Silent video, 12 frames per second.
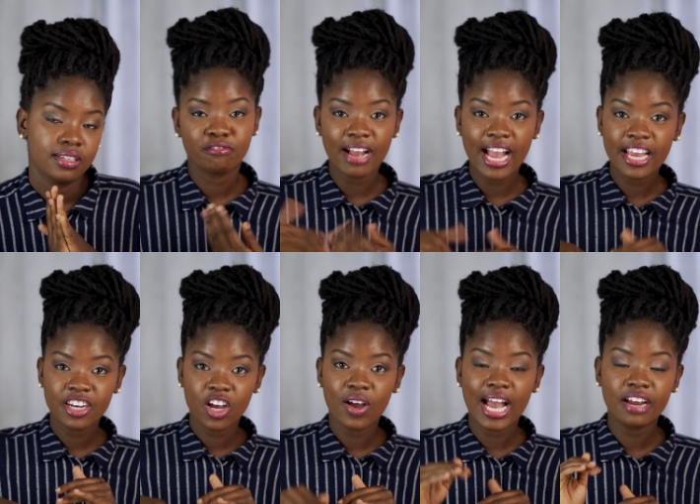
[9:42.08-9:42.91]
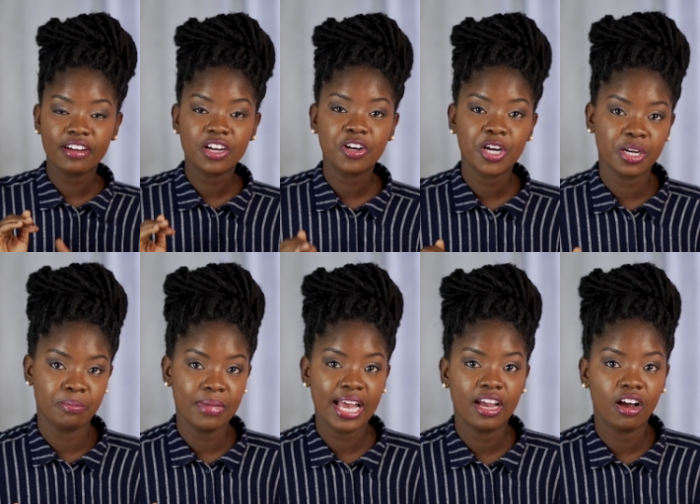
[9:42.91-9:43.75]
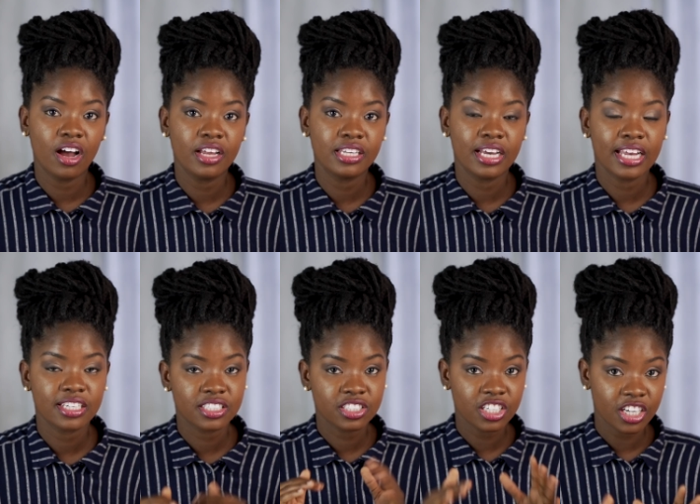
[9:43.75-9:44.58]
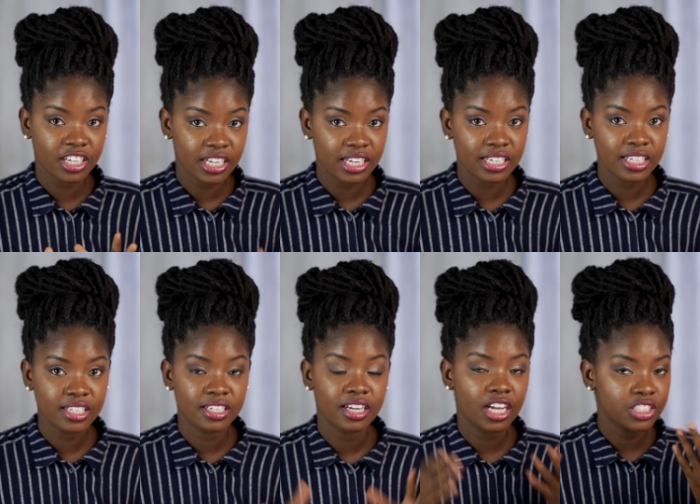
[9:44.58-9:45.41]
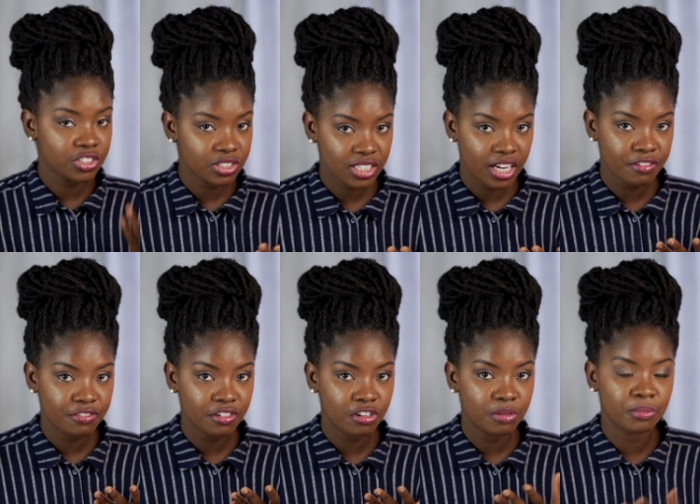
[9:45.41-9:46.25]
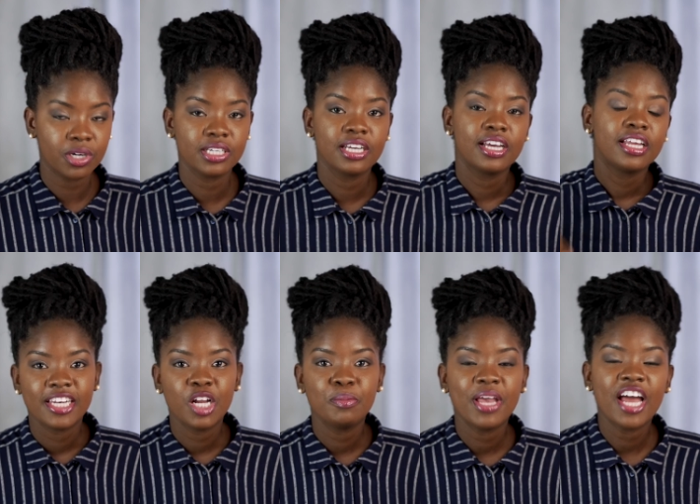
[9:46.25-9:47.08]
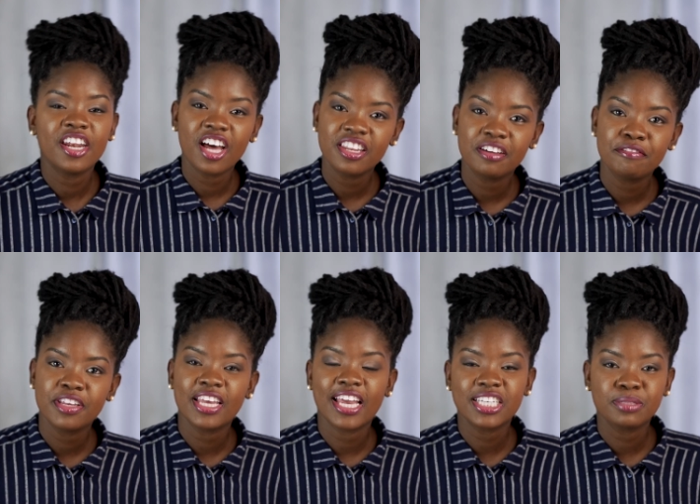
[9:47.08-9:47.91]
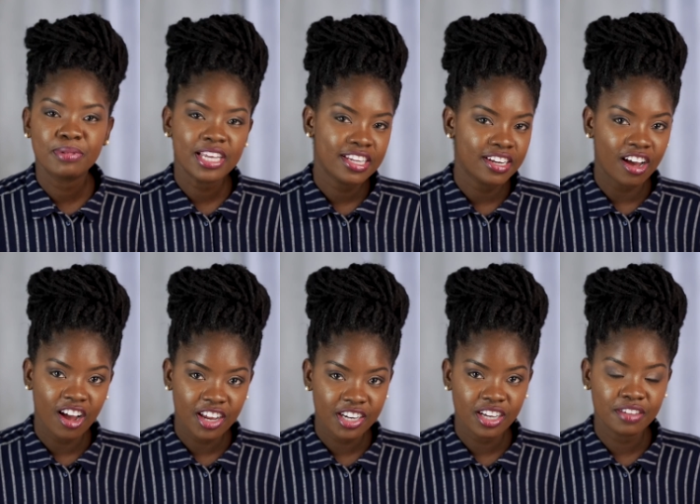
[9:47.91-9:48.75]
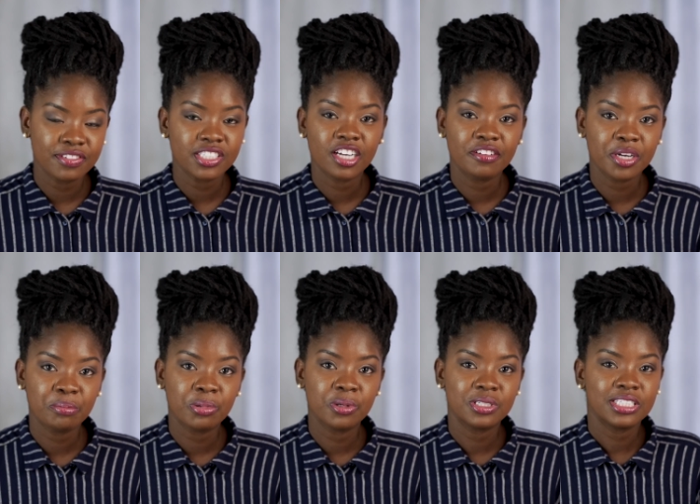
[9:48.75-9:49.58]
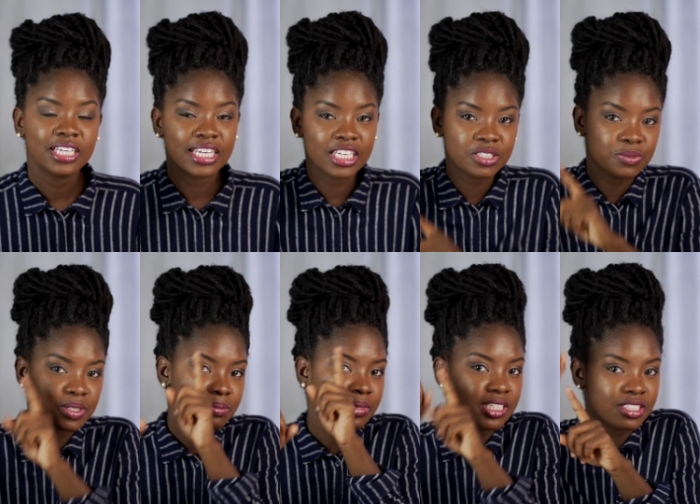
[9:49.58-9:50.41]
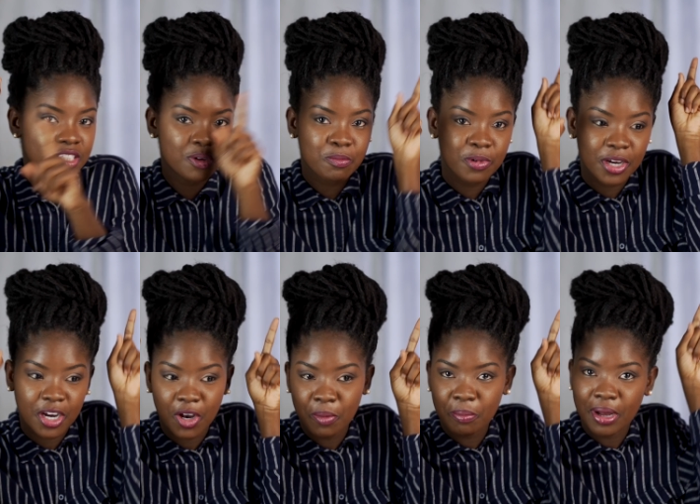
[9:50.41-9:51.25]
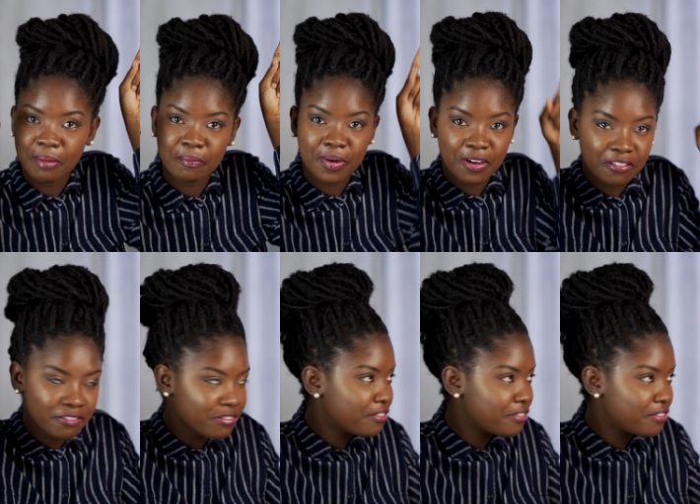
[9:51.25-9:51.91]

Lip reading: Right now, I record my audio externally, not using a phone, but there will be another video explaining audio. If it's already posted, it will be somewhere up above.